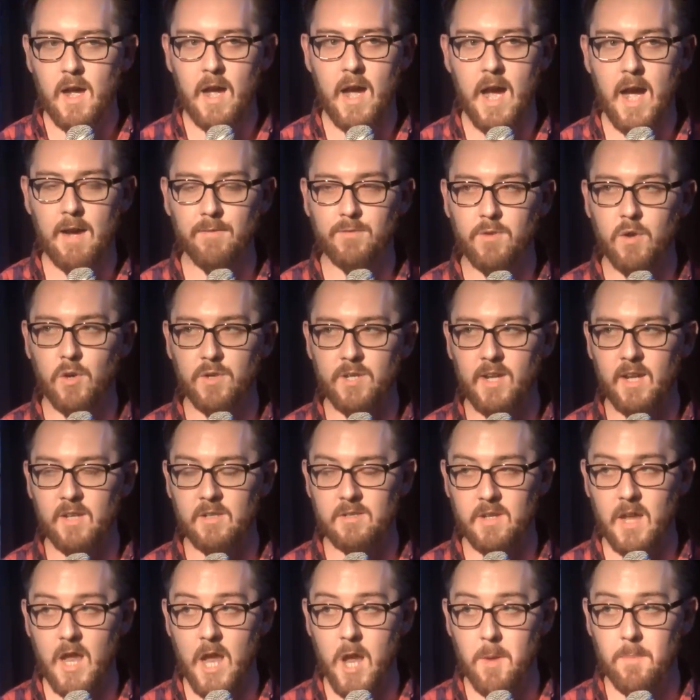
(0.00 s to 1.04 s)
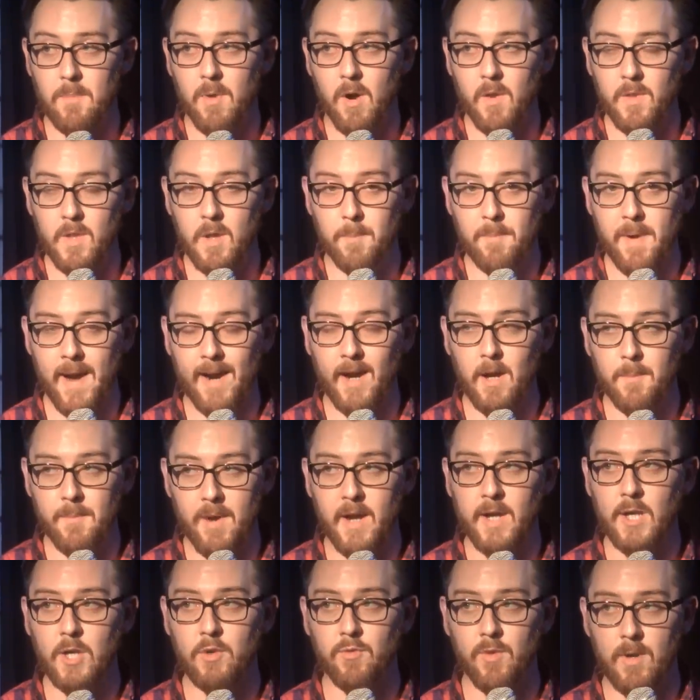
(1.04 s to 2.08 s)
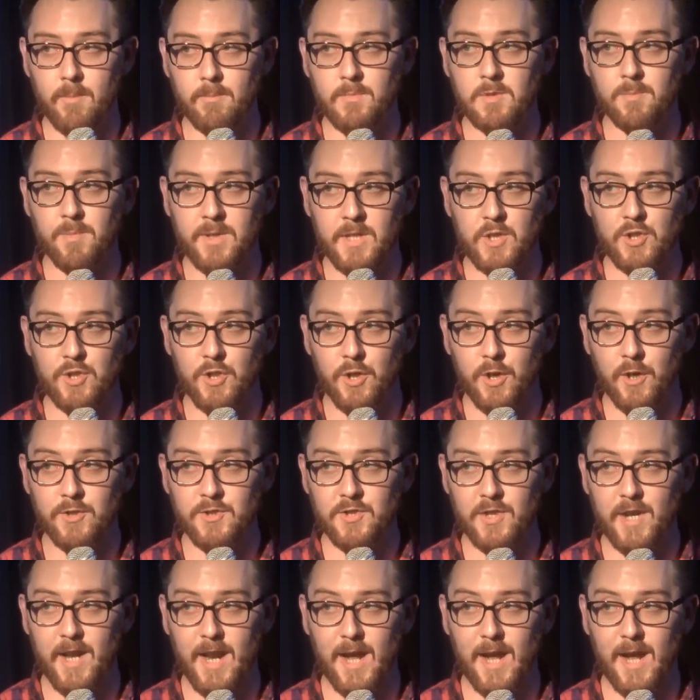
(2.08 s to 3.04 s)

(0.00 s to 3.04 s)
I've got his name on the back of my Grimsby shirt.